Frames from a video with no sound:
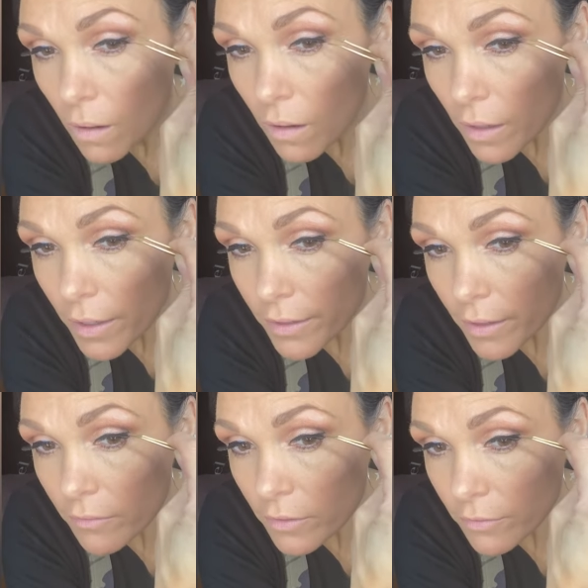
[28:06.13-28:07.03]
It
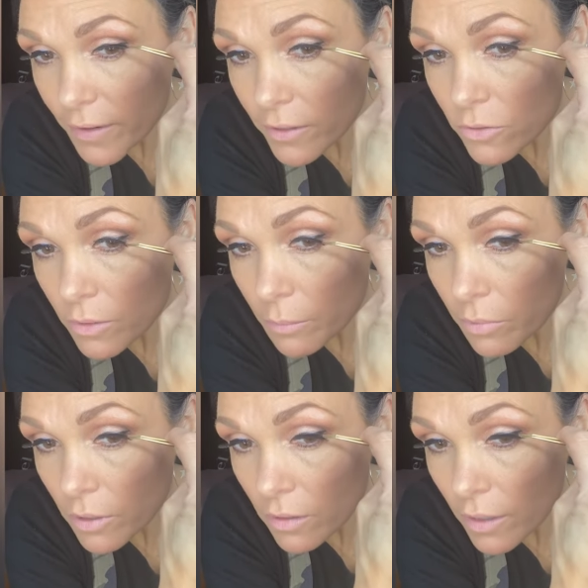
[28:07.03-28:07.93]
never fails when I'm
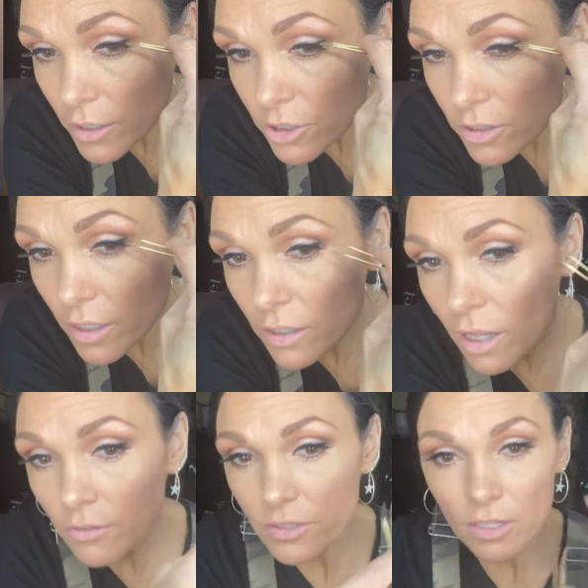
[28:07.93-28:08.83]
putting lashes on. All
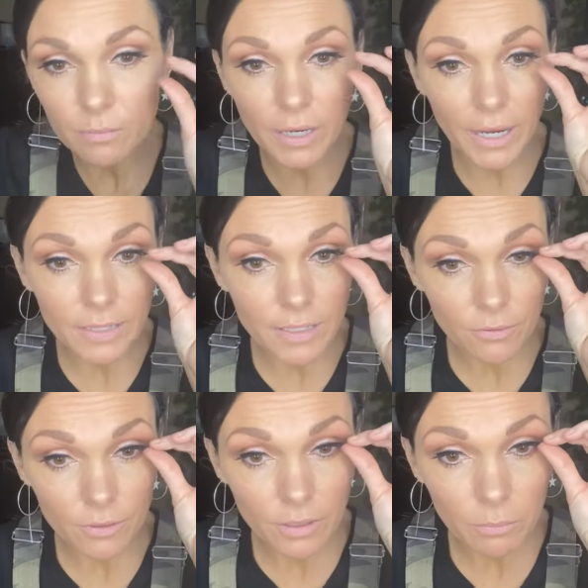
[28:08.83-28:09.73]
of a sudden my eyes get
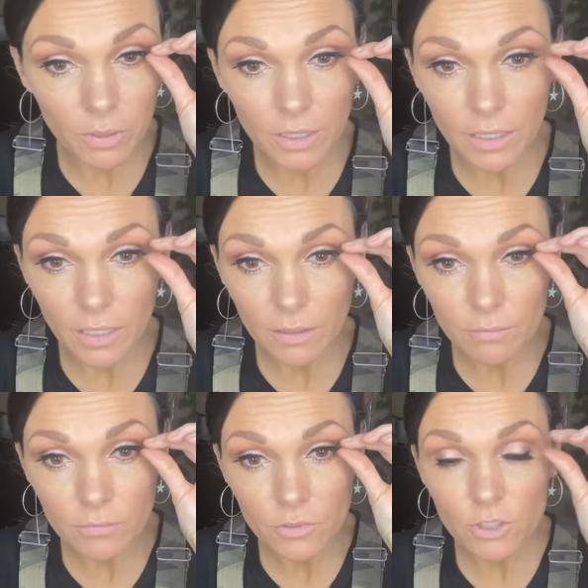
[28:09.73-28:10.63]
really blinky.
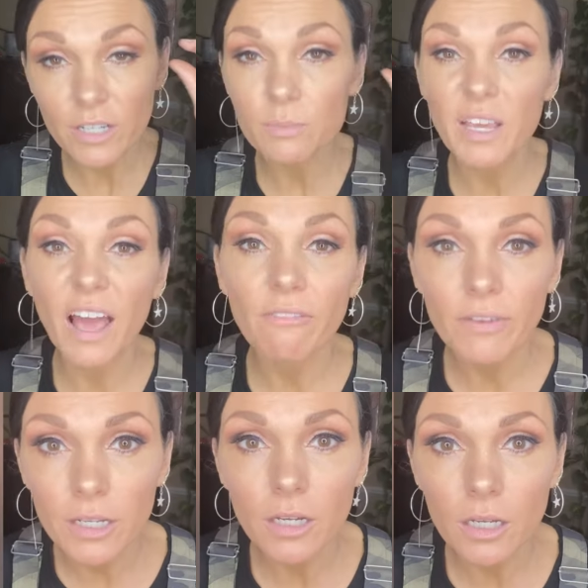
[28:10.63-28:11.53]
Drives me
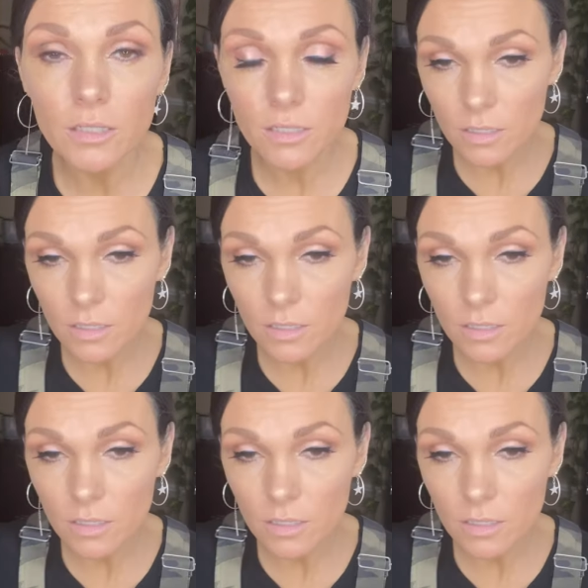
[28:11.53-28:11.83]
effing nuts.